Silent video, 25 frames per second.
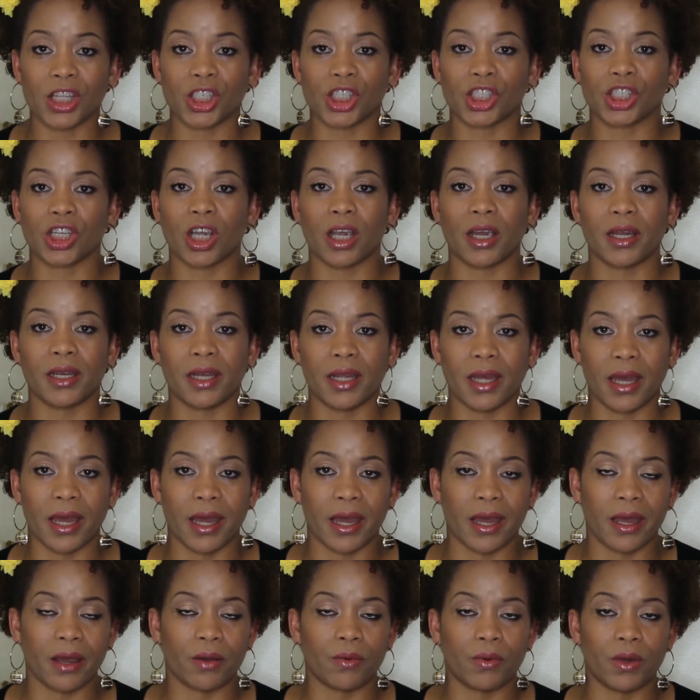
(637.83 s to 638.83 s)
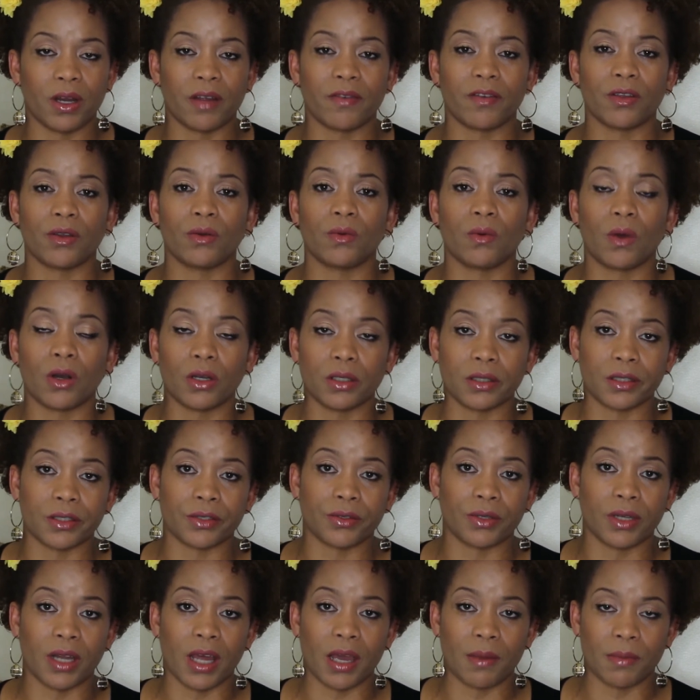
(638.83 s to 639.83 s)
shiny hair, whatever you want,
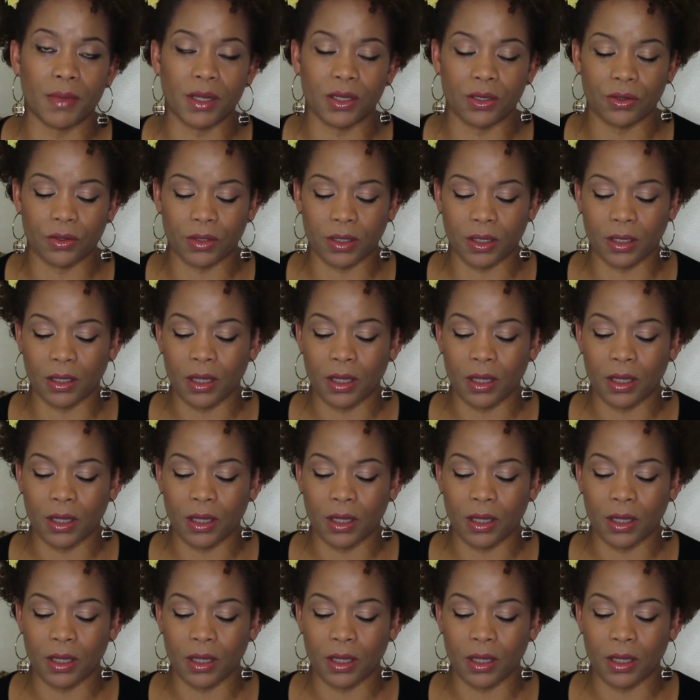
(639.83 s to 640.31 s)
you name it,